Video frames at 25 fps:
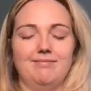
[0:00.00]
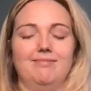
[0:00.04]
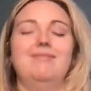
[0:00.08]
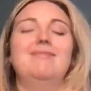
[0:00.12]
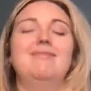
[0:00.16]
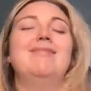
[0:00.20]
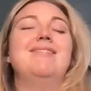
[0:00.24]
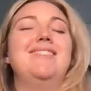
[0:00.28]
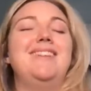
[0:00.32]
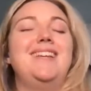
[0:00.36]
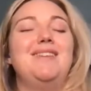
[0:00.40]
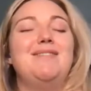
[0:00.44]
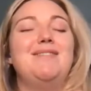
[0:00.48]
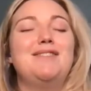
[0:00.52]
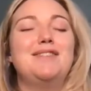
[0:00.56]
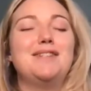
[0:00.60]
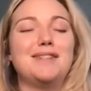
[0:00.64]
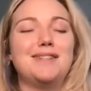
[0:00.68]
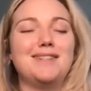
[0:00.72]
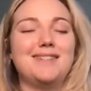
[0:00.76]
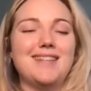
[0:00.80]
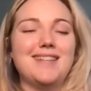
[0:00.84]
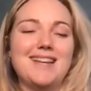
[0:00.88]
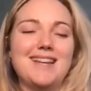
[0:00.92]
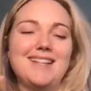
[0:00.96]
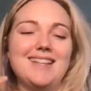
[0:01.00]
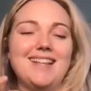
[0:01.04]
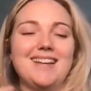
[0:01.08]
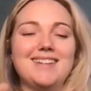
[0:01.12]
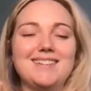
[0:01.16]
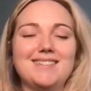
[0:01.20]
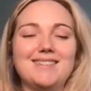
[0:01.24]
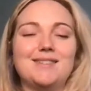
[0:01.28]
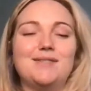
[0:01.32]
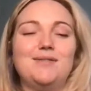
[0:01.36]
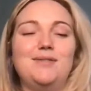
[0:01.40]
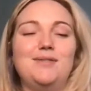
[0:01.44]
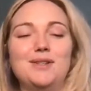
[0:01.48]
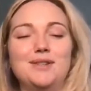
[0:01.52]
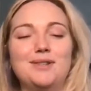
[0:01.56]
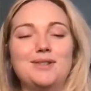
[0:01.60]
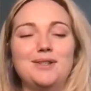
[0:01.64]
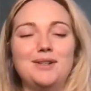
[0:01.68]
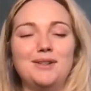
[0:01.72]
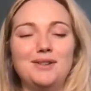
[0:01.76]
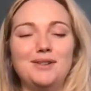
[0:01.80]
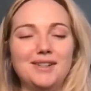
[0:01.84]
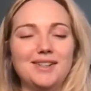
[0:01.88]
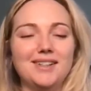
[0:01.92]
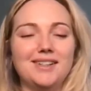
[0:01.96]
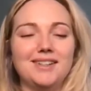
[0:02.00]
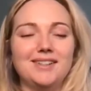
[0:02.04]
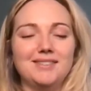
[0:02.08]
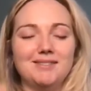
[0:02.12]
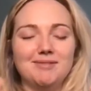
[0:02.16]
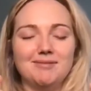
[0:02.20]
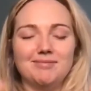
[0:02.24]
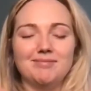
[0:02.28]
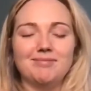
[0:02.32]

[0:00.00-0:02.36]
Even just saying that just feels so good.